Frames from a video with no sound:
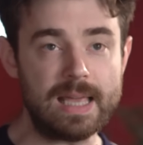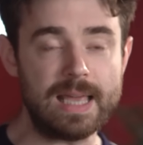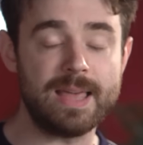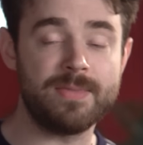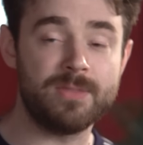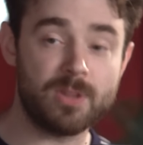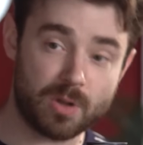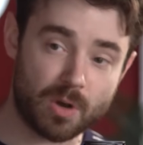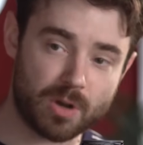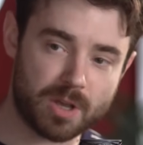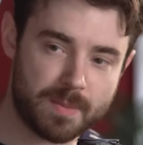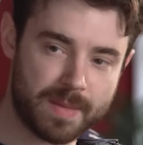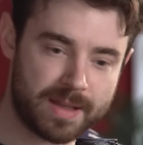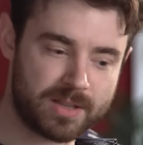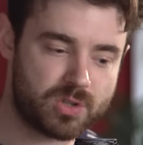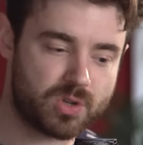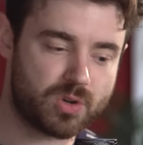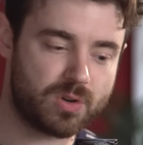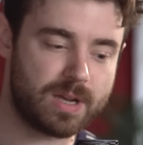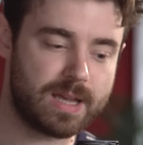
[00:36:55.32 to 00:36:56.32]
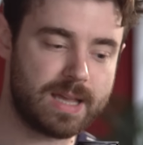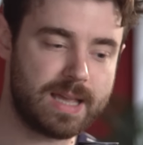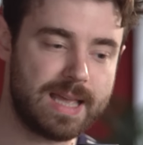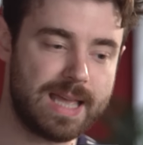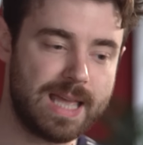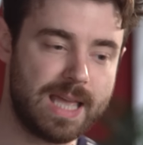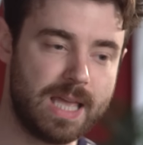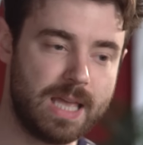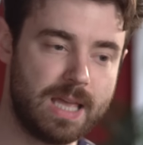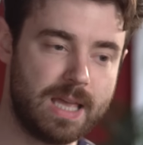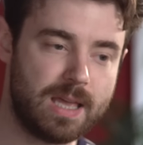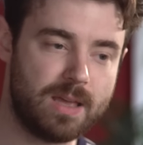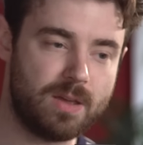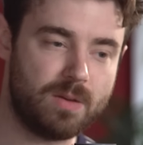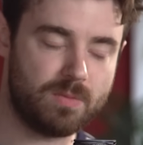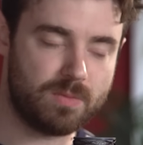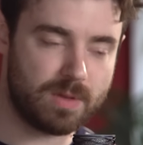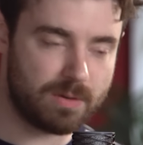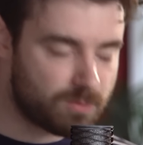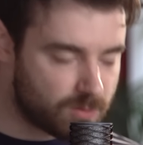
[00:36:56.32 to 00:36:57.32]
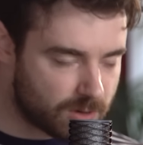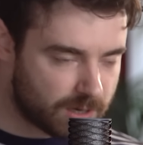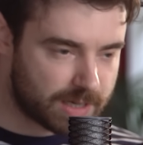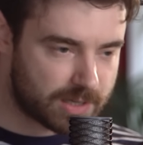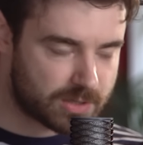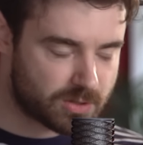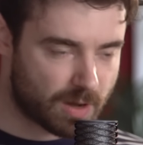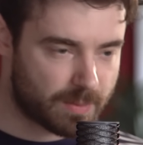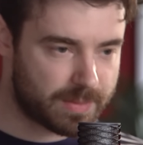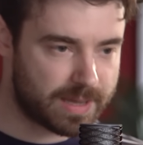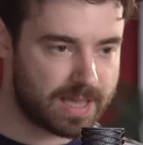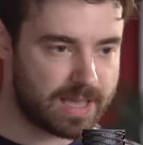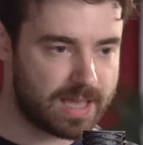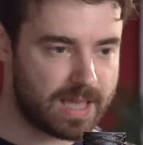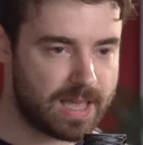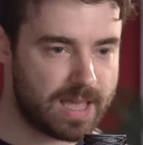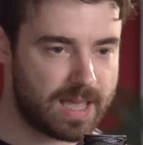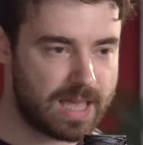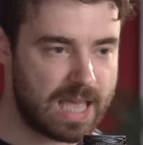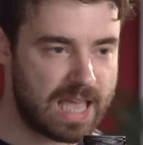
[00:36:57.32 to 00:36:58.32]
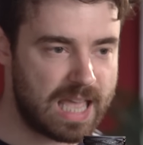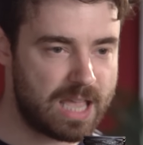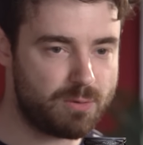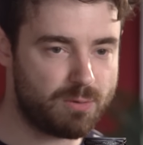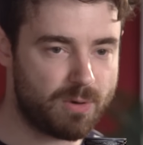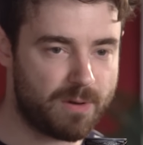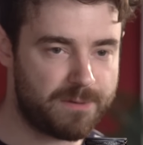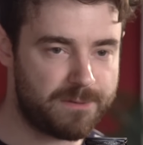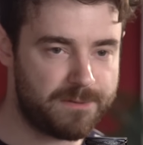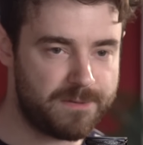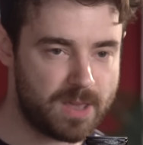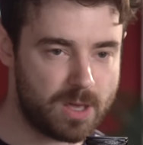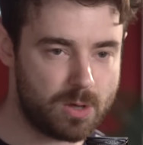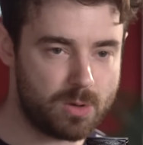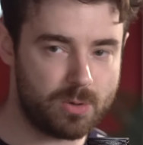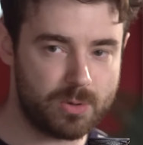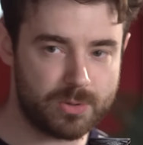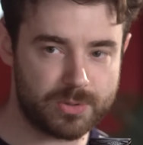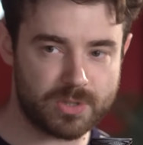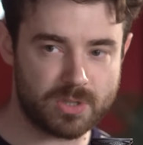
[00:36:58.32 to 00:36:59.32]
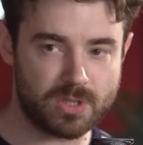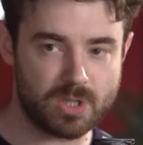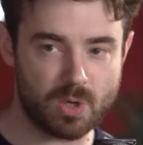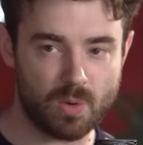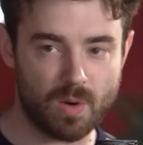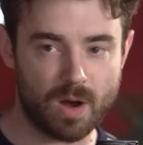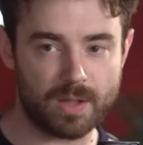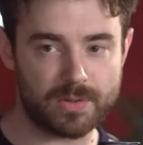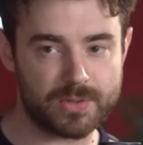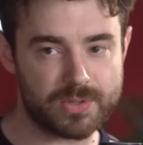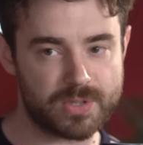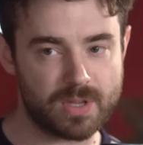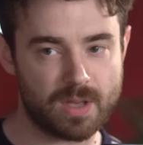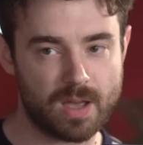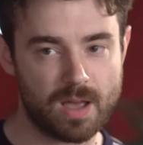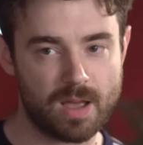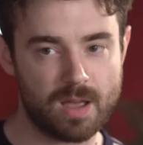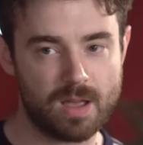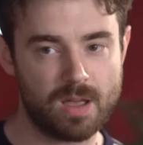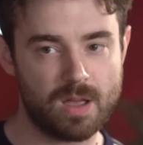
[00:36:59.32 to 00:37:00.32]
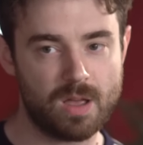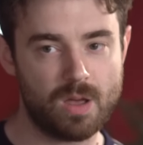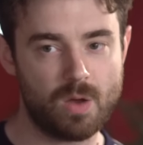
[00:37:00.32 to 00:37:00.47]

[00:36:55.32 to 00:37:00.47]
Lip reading: in the documentary, he really struck me. He refused to answer